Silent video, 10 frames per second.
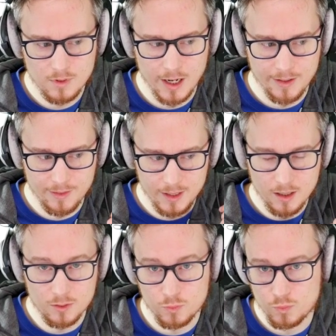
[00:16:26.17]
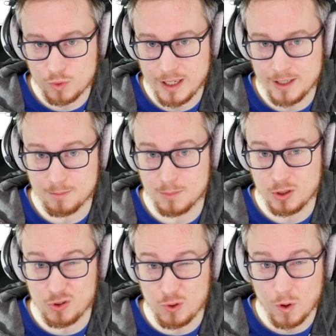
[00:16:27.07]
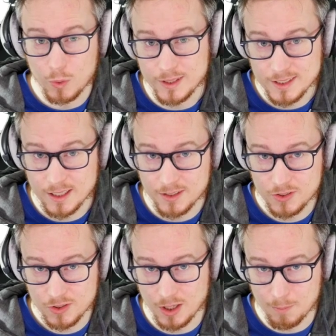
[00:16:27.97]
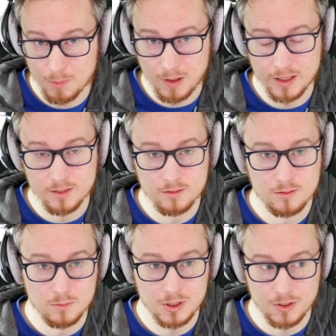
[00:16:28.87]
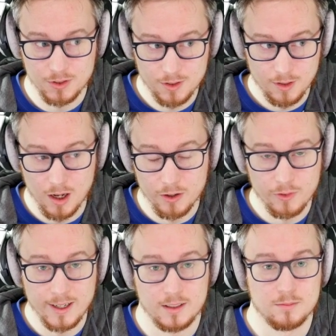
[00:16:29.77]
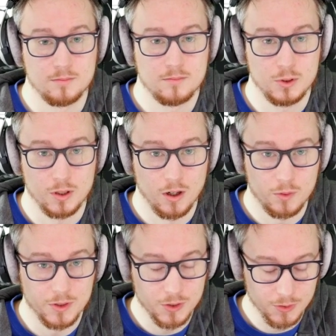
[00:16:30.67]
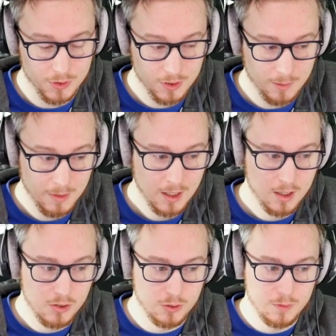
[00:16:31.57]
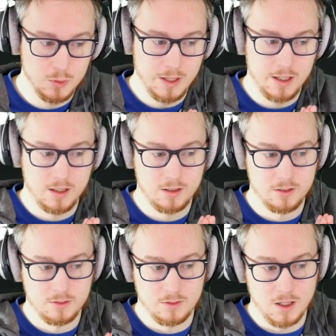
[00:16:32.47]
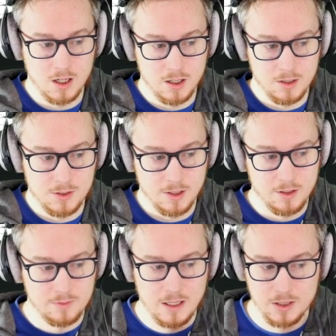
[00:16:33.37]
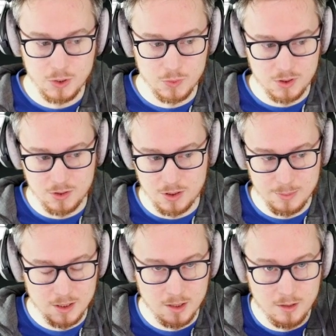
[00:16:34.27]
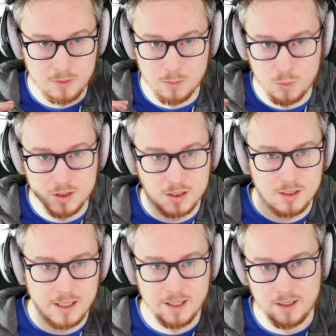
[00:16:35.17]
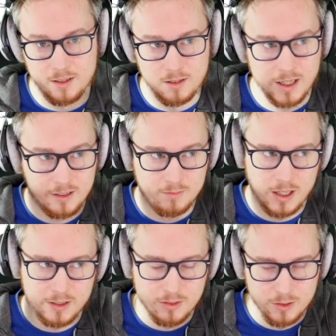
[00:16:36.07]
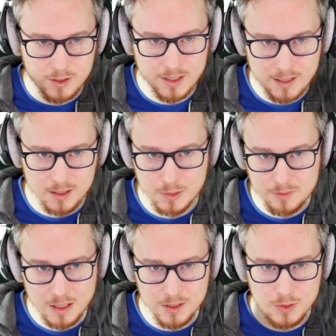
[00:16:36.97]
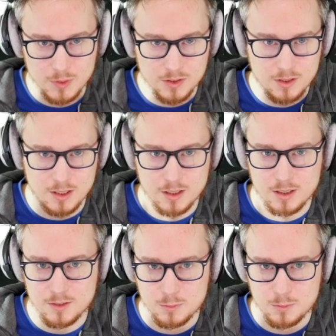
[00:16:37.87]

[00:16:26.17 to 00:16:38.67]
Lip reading: And they aren't random because you always get a skip button, which is non-random. You can always choose a skip. So if you have cards and their value is distributed from 1 to 10, I don't know exactly what value is here.